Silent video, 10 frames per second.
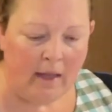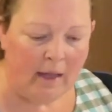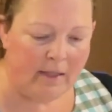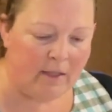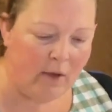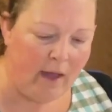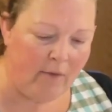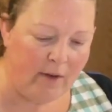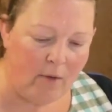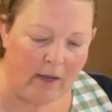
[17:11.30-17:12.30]
It's okay if
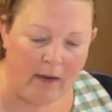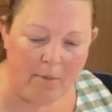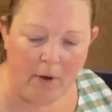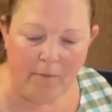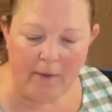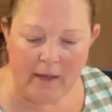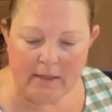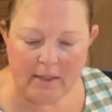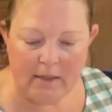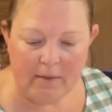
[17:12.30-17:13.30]
we don't get it
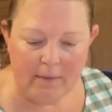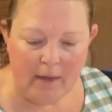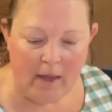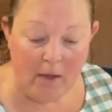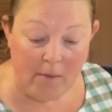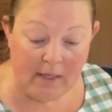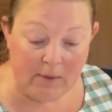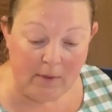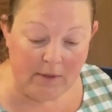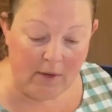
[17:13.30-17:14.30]
perfect because
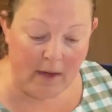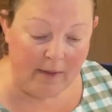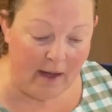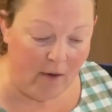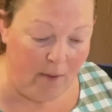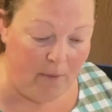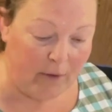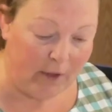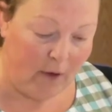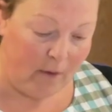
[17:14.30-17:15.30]
we still got that
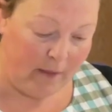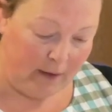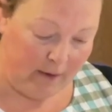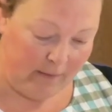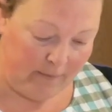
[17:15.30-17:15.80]
crumble to go on there.